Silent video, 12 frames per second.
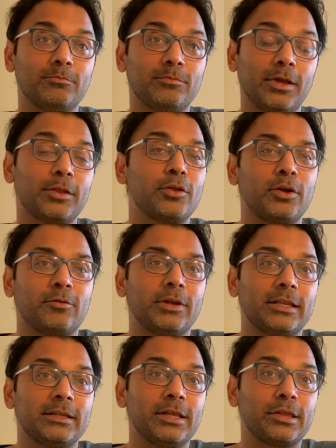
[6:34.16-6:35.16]
it's not really
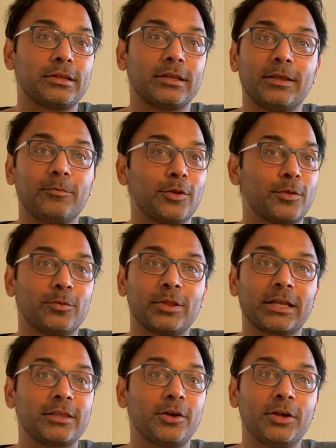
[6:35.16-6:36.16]
the distance, it was
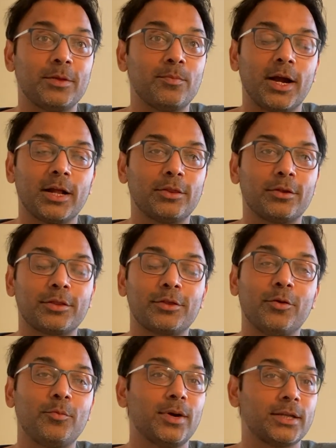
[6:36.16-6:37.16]
like 30 miles or
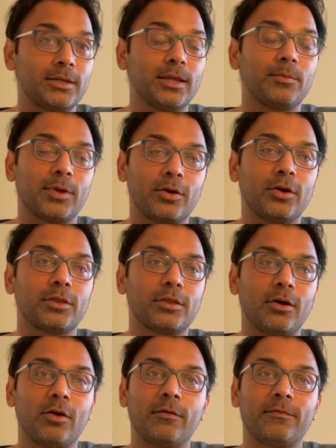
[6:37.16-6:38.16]
so, but because
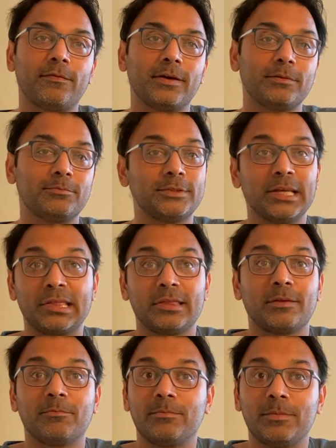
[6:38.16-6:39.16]
of just
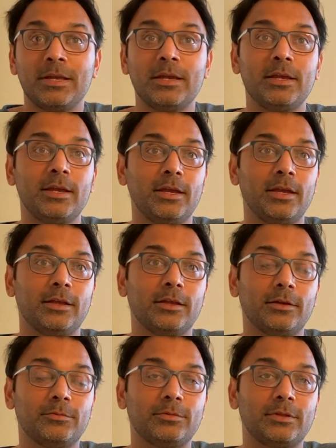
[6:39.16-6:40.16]

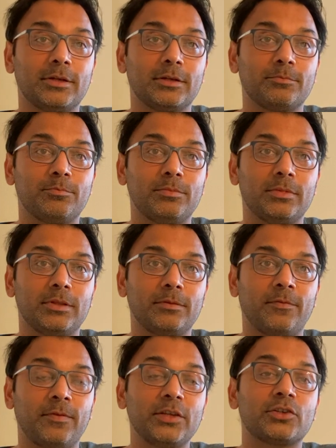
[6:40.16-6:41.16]
the
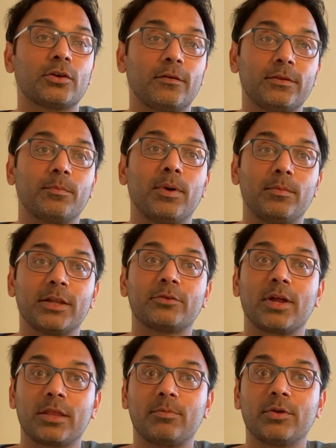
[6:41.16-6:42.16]
feature of the public
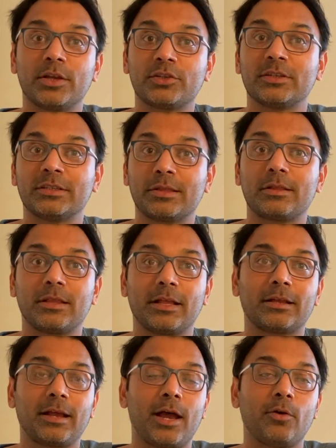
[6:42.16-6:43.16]
transportation, just
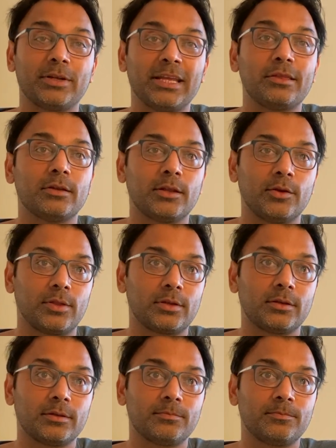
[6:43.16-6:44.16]
like how it is in
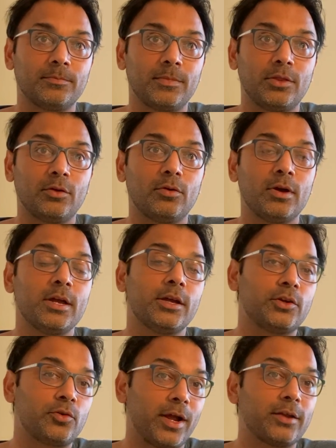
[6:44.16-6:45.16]
Houston. So
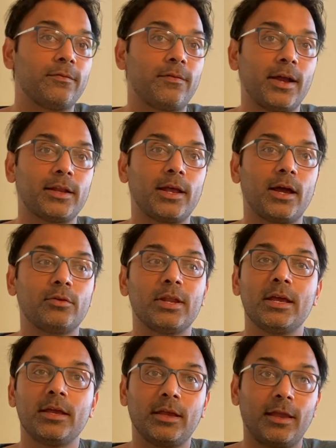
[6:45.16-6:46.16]
try to find out
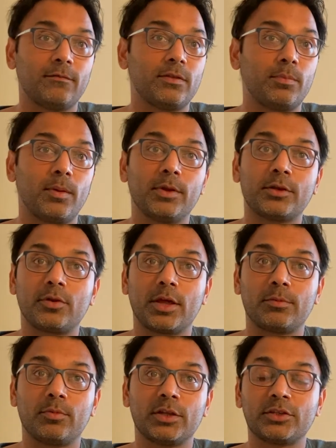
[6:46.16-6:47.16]
if the public
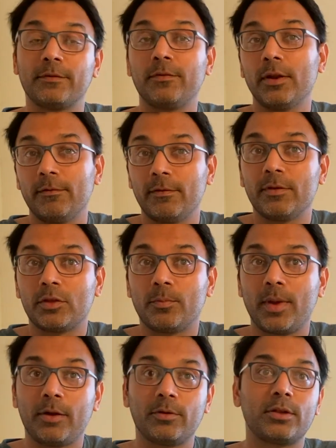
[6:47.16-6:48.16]
transportation, if you're living with your
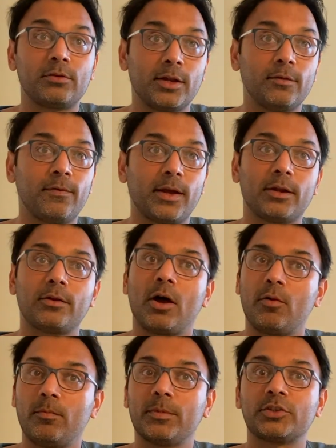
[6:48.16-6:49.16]
parents, try to find out
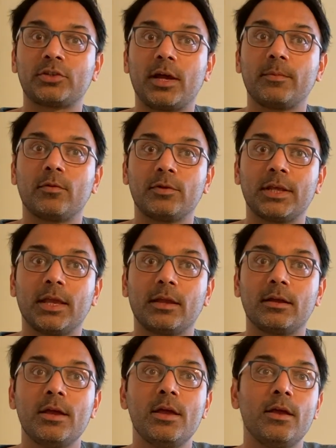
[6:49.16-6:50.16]
how much time it will
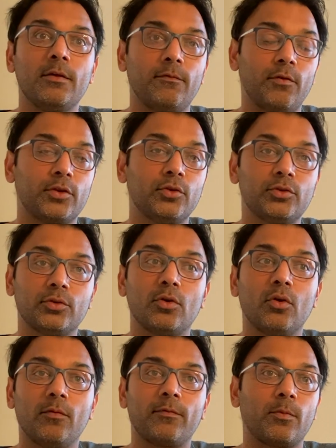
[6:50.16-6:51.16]
take for you to
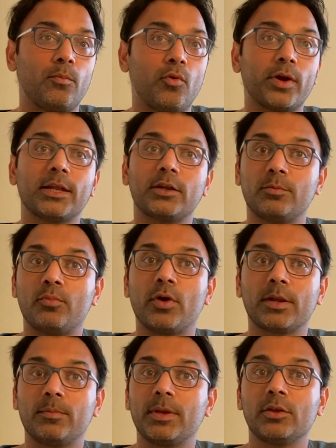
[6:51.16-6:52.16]
go from point A to
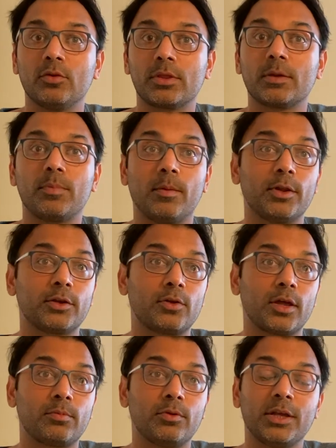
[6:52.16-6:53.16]
point B using public
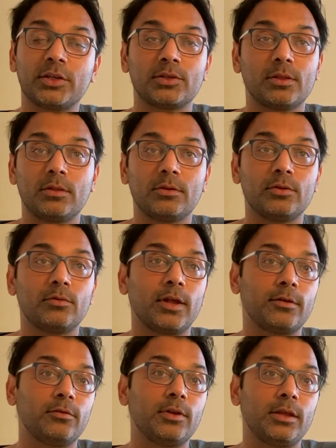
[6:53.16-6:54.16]
transportation, so you don't
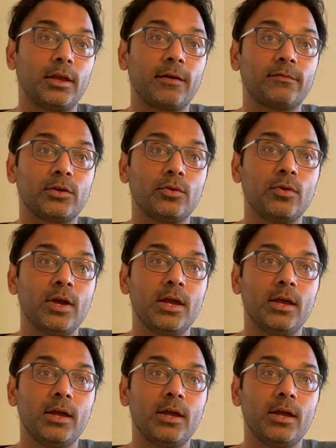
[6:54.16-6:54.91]
really have to